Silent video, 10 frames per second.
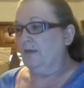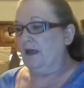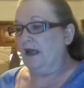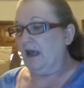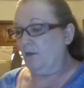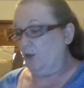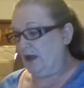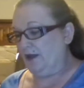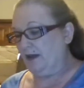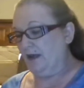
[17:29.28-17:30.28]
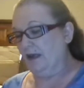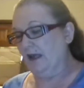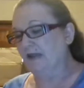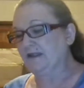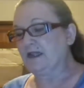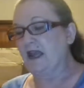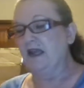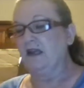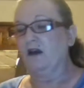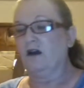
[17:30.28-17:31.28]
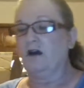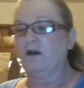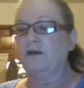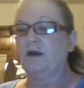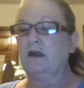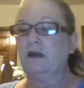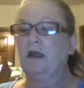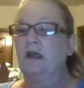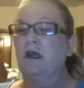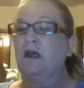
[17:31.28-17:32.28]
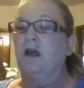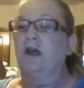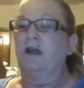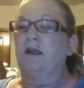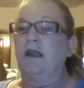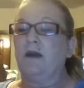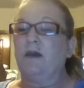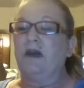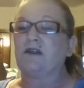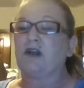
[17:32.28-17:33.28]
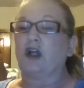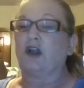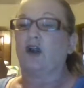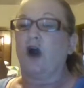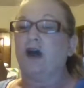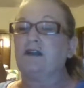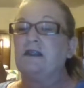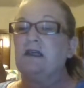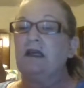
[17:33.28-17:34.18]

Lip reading: It came with a skein of Knit Picks Gloss